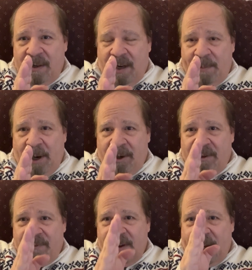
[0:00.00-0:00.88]

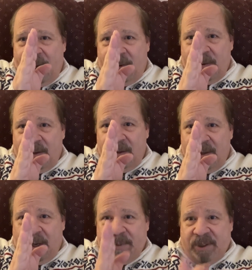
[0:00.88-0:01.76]
the file.
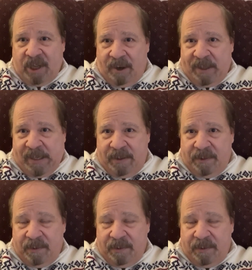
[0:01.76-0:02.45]
I'm starting,